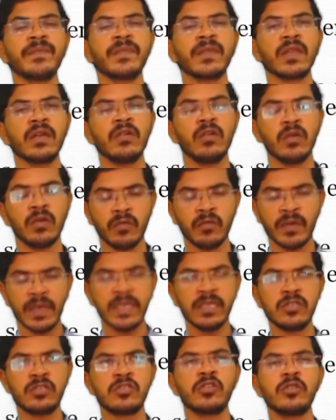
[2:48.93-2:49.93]
Why
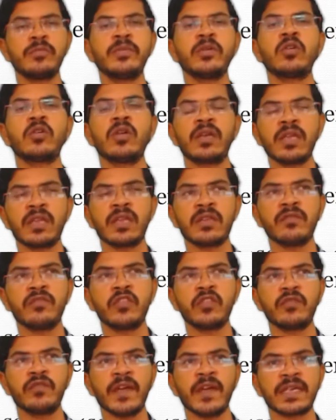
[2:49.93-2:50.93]
it should be called as the
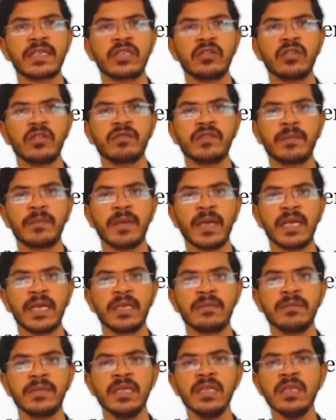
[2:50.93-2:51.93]
food factory of the
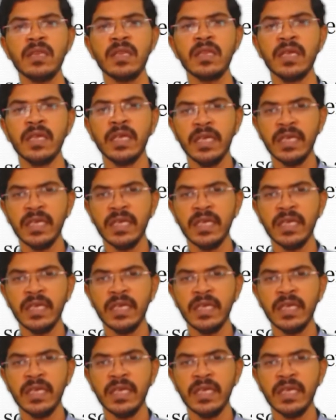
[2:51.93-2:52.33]
plant means